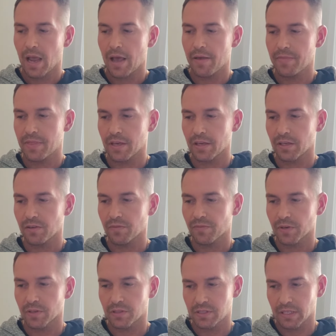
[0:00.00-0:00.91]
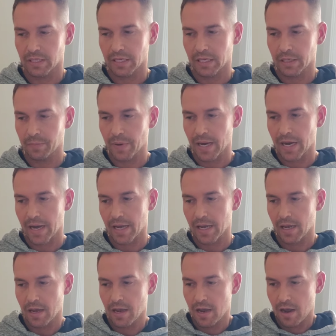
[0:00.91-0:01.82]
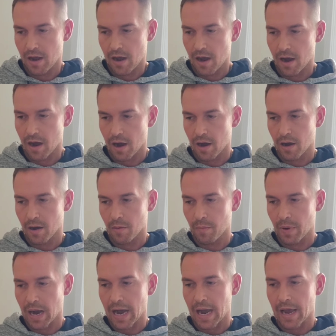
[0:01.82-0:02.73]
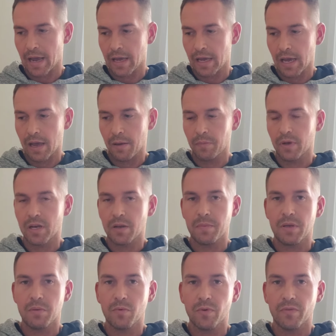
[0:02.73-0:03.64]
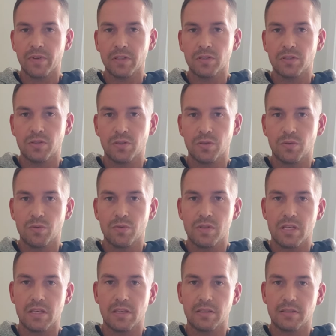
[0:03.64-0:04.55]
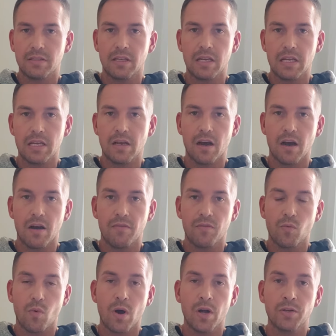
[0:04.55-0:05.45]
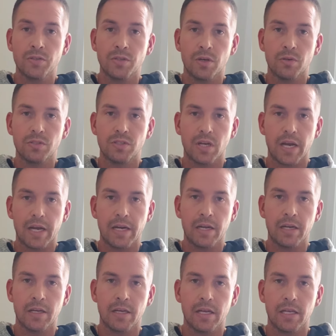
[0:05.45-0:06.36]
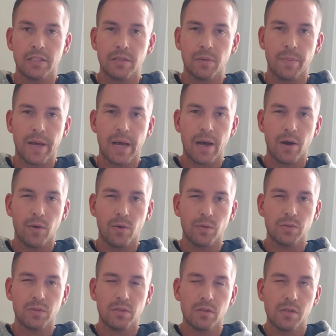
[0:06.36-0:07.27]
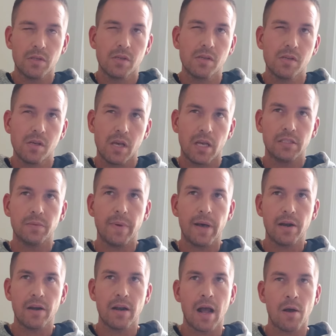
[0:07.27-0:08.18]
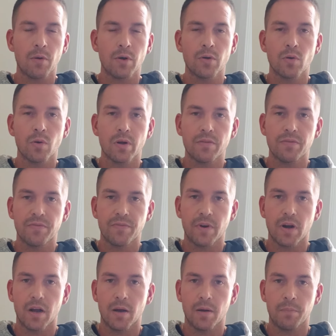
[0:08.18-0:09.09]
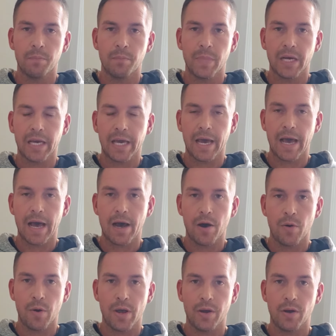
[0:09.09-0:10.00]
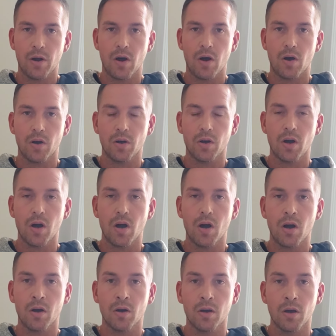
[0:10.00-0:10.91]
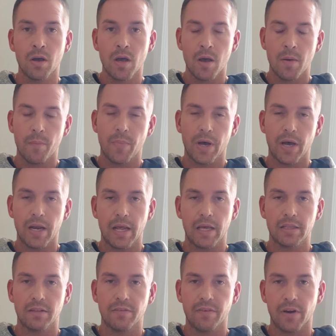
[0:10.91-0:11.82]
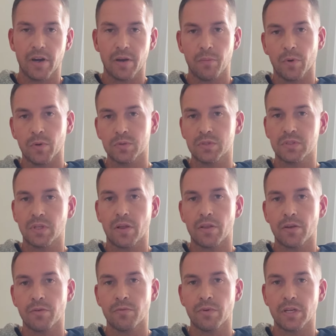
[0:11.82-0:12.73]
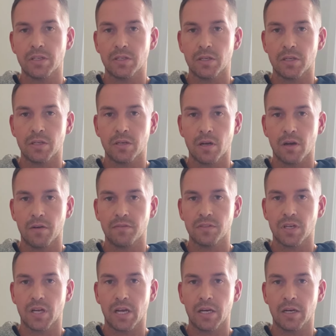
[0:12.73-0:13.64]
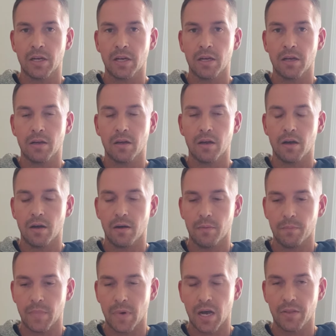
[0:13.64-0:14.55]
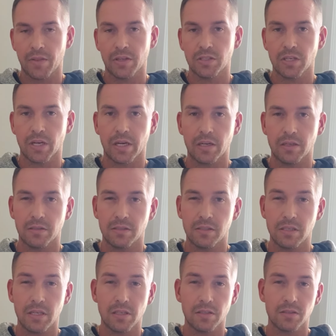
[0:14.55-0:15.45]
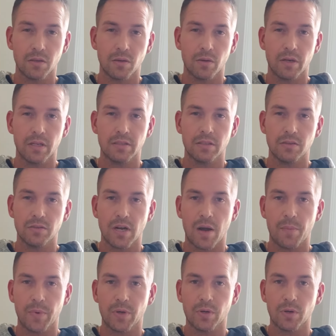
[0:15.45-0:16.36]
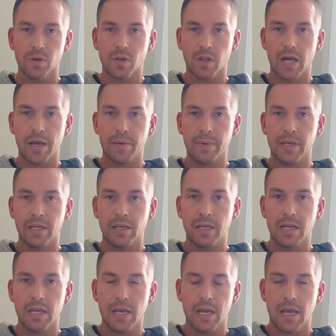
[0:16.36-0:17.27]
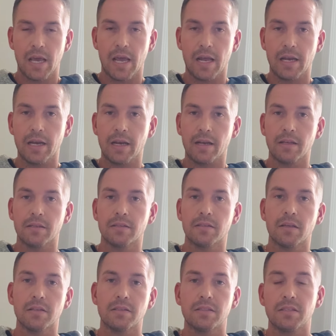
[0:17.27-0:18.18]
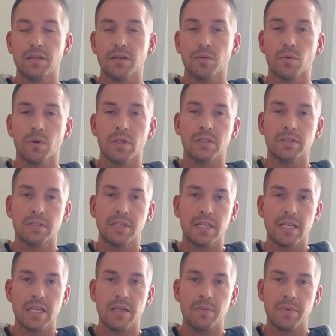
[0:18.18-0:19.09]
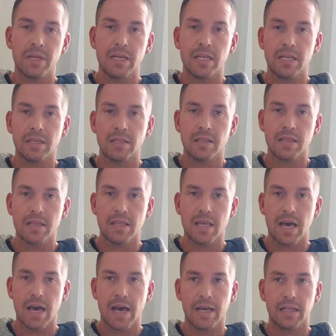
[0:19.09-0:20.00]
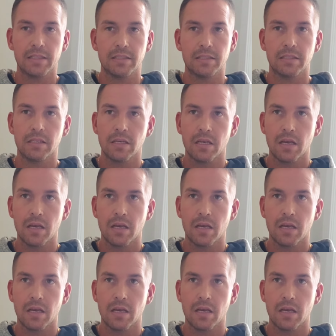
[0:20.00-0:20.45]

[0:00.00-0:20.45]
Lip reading: thank you for sticking by. I am going to be moving to the city of Guangzhou, China. It's about an hour north from Macau and Hong Kong, but at the very most southern region of China, on the China Sea. So it is a tropical climate, and it is a tier 1 city, meaning that